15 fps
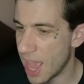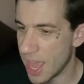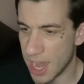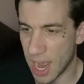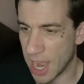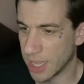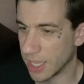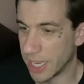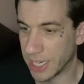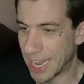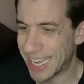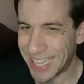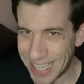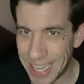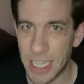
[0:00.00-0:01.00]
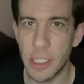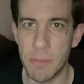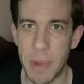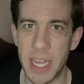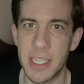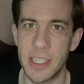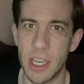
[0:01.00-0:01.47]
And I like kicked
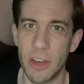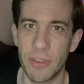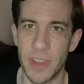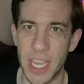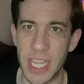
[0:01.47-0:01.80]
myself